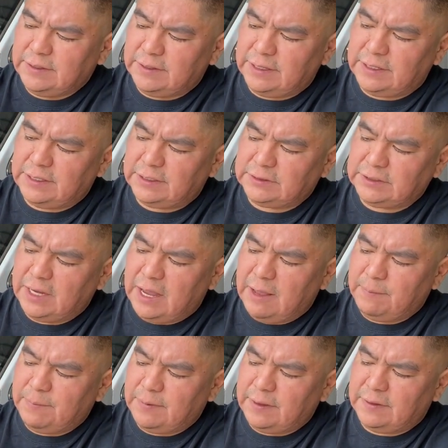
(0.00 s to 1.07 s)
then the
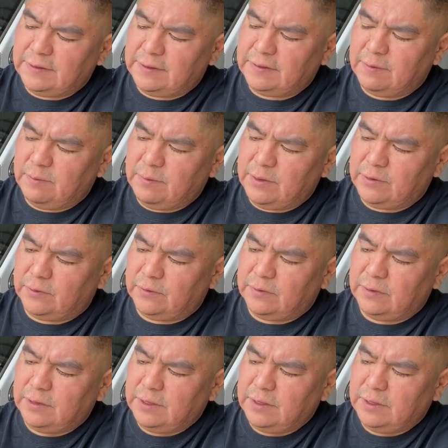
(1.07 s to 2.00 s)
top, and then the middle.